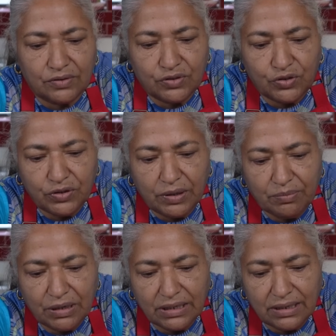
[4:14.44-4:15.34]
To the
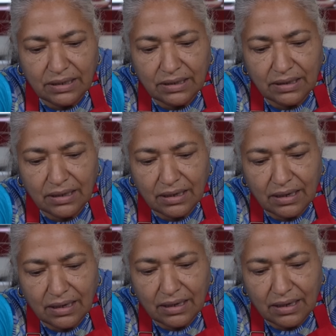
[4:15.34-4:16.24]
milk,
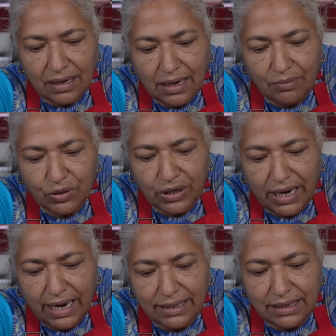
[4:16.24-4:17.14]
I'm going to
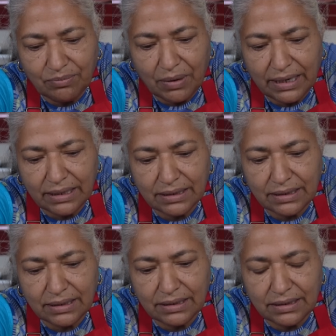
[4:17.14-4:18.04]
add in my
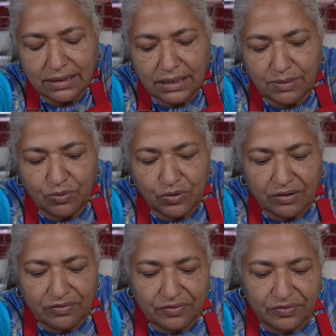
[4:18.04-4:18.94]
teaspoon
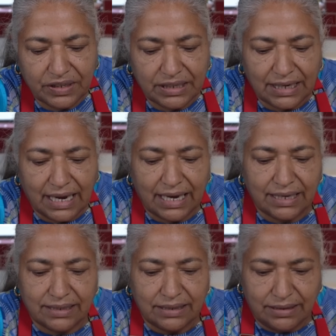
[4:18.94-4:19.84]
of vanilla
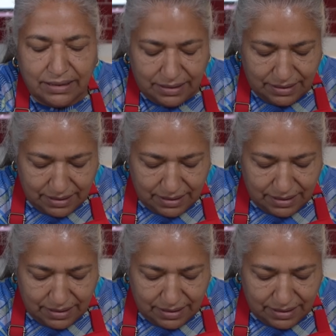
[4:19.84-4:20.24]
essence